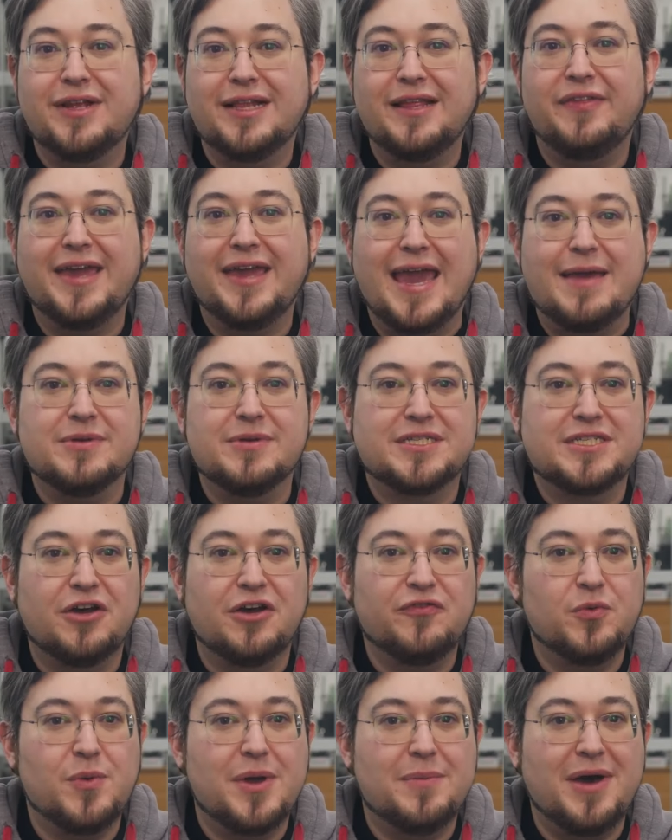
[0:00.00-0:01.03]
really the game
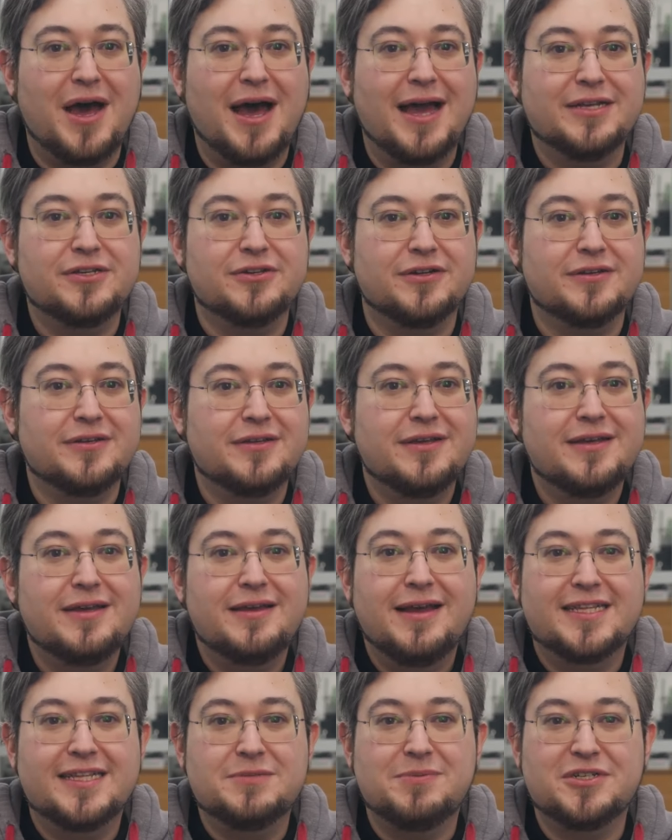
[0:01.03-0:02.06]
itself that we're behind on.
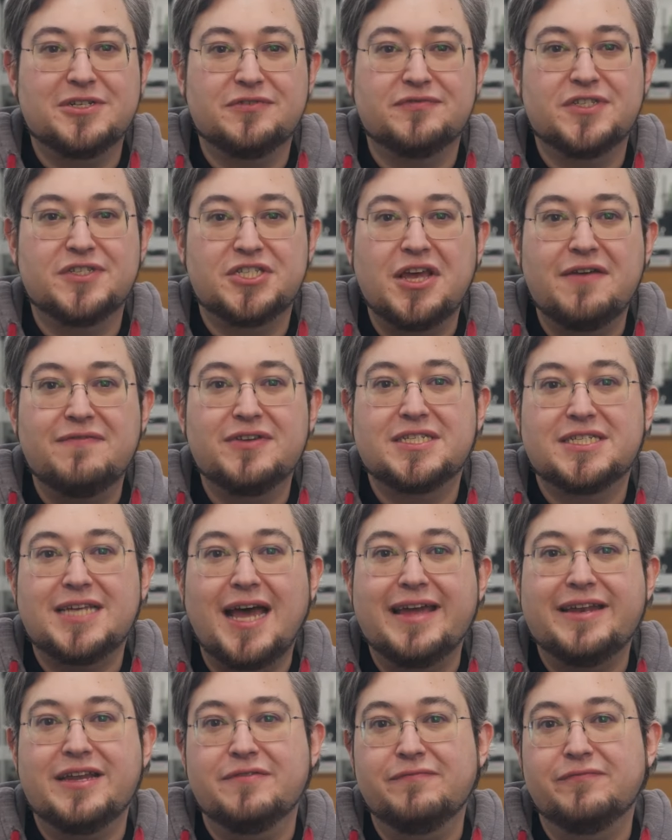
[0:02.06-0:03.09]
It's a bunch of
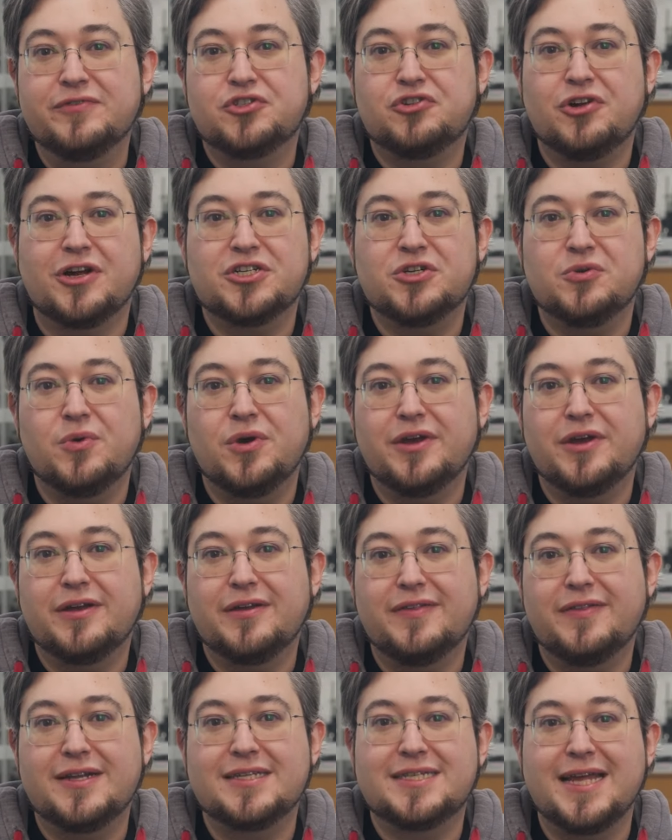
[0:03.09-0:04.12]
server-side infrastructure work
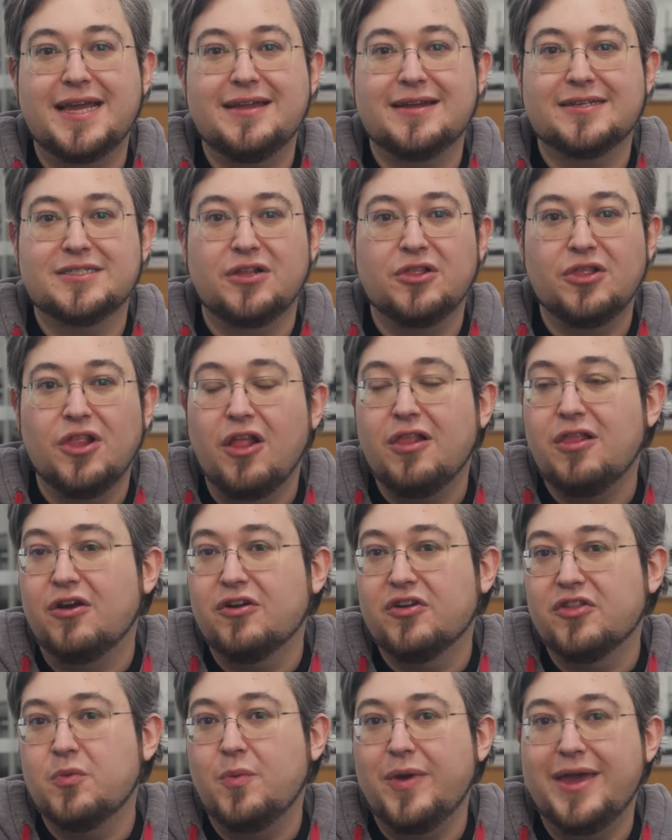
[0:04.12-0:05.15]
that has taken us a lot
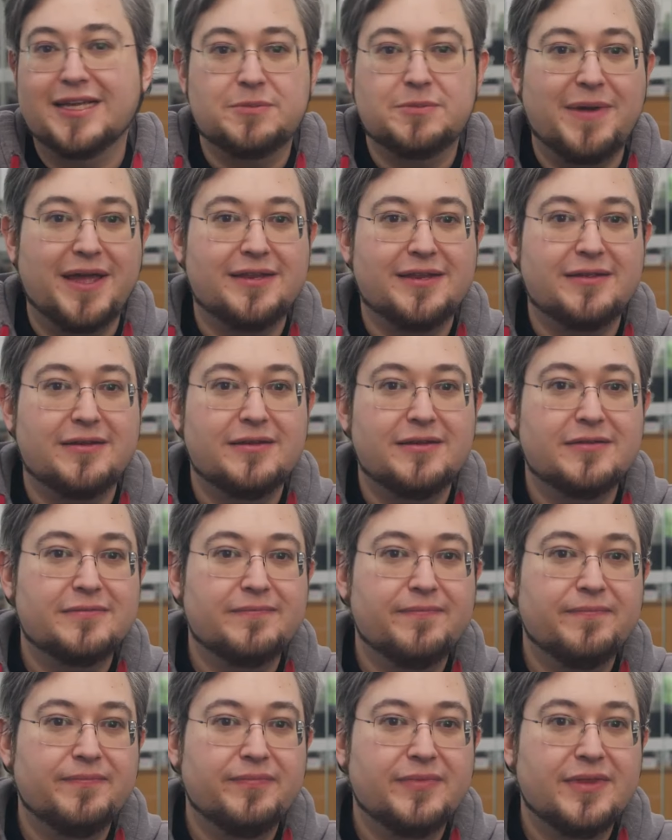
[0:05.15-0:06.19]
longer than we expected.
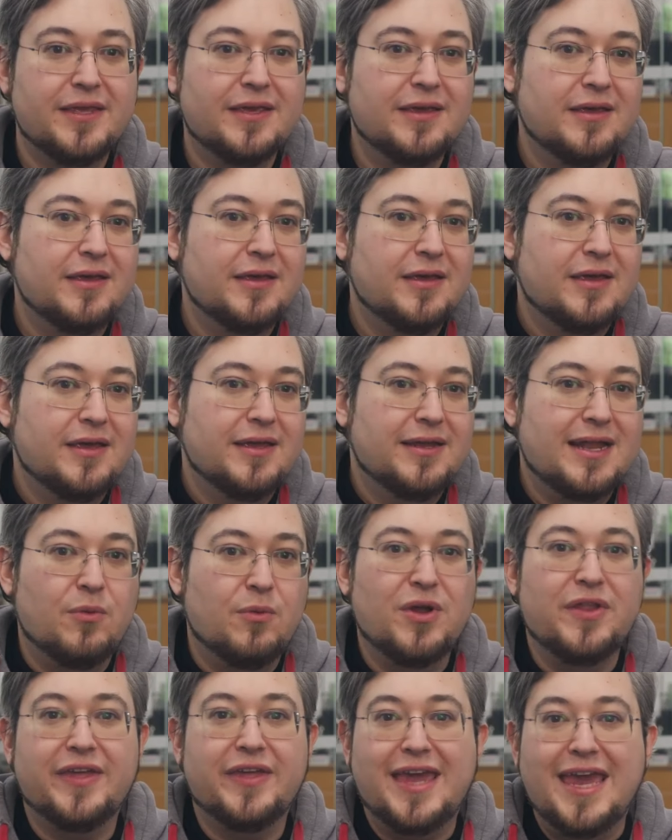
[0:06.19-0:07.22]
Now,
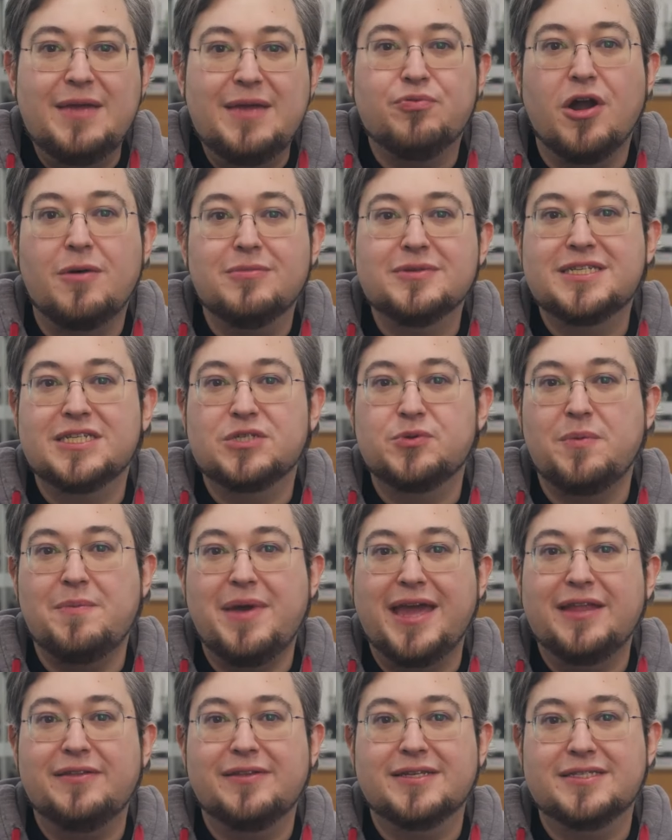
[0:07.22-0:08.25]
one of the key promises we
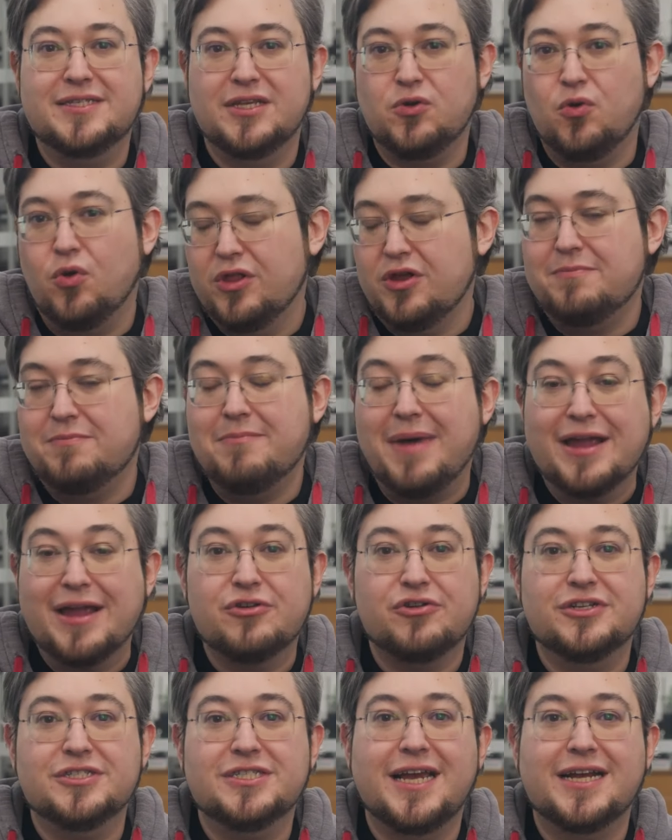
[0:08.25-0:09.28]
made is that all your
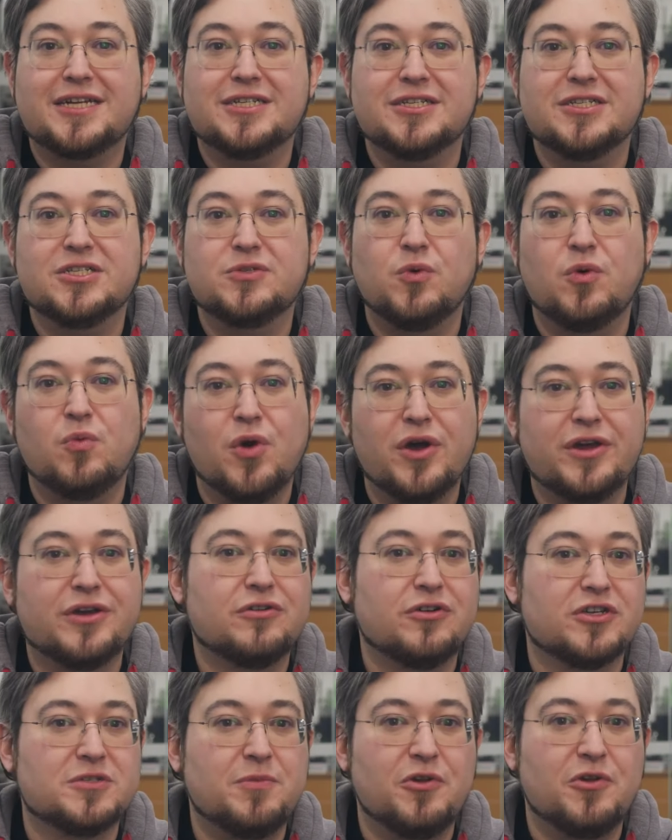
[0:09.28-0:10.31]
microtransactions will work
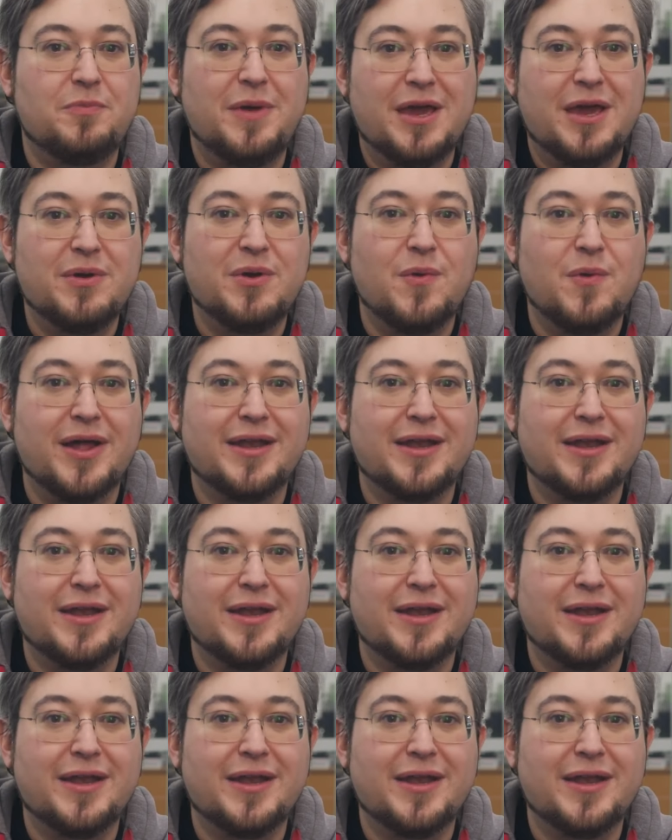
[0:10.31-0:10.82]
across both POE